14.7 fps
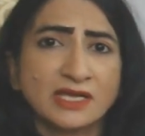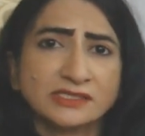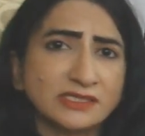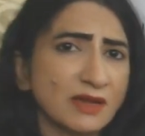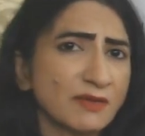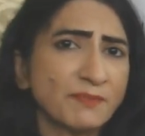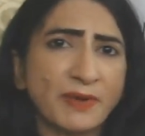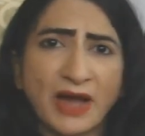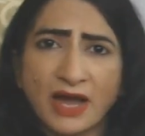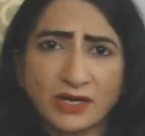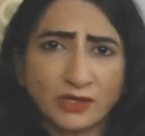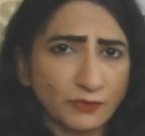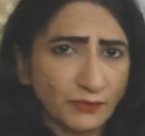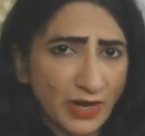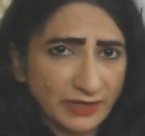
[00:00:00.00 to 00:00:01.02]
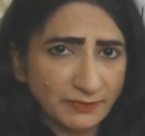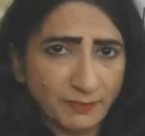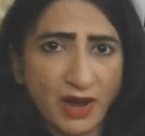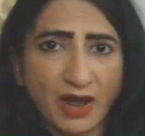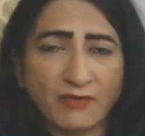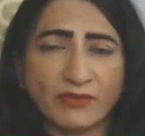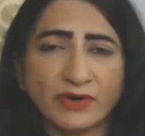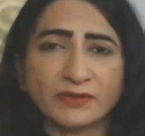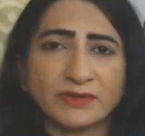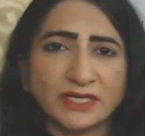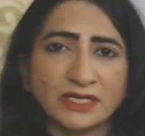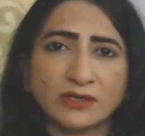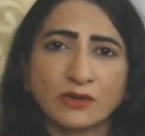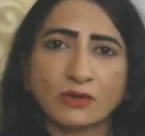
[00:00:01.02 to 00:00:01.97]
some part of high powered
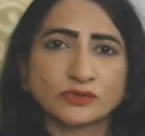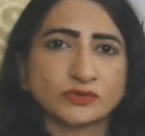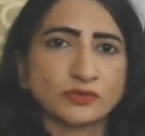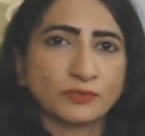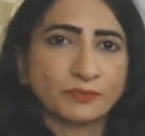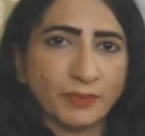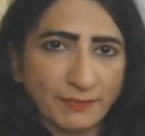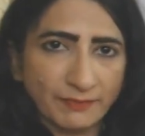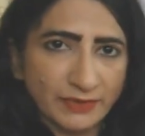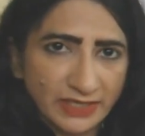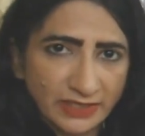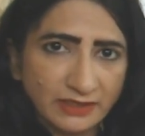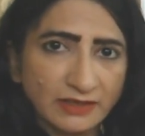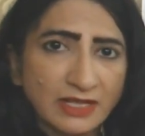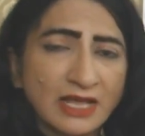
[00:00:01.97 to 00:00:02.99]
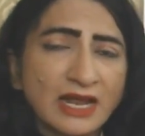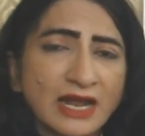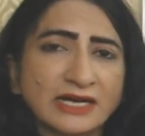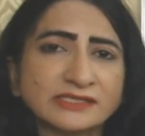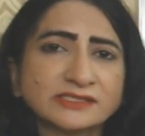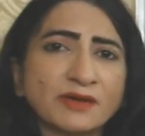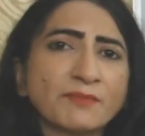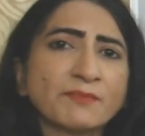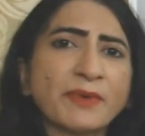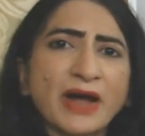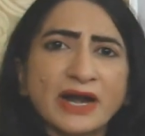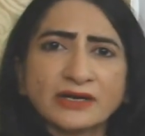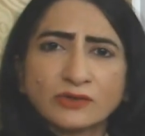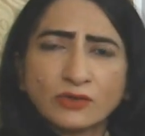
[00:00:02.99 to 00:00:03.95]
money go to public and some
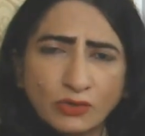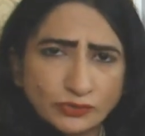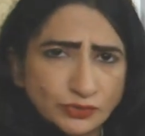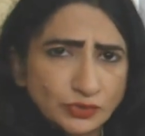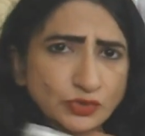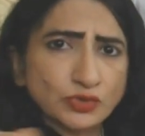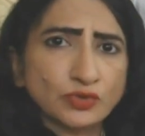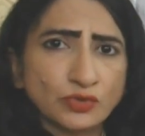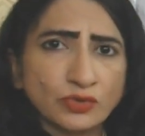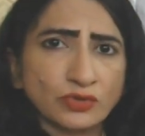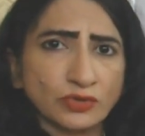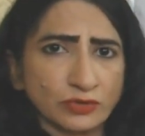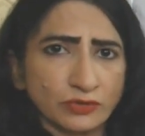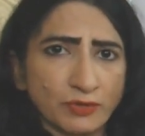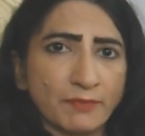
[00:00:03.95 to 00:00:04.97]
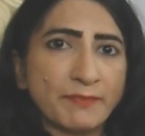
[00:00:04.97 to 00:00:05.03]
part goes to